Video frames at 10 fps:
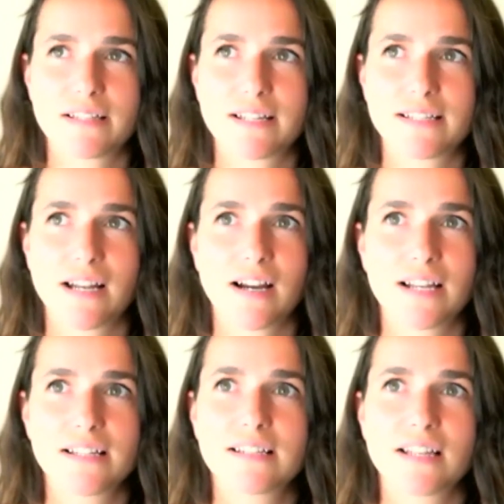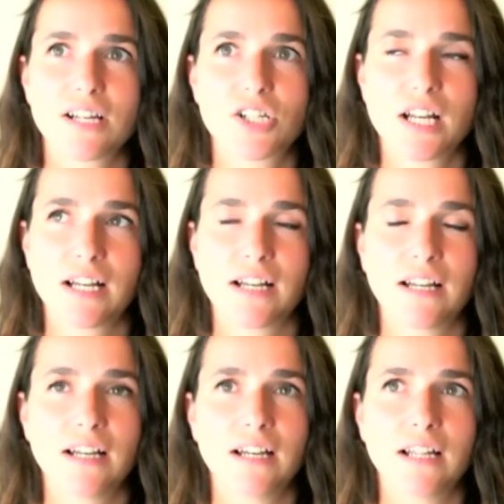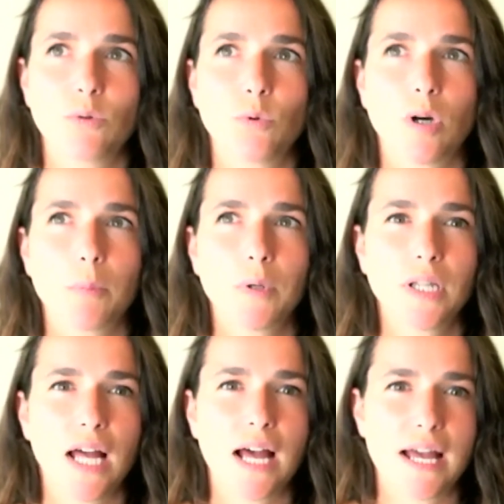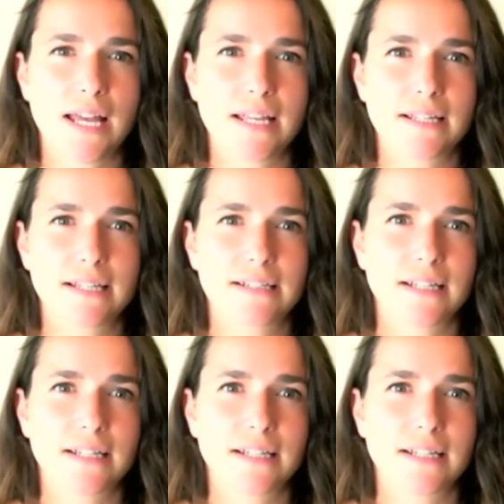because there is such a normalized,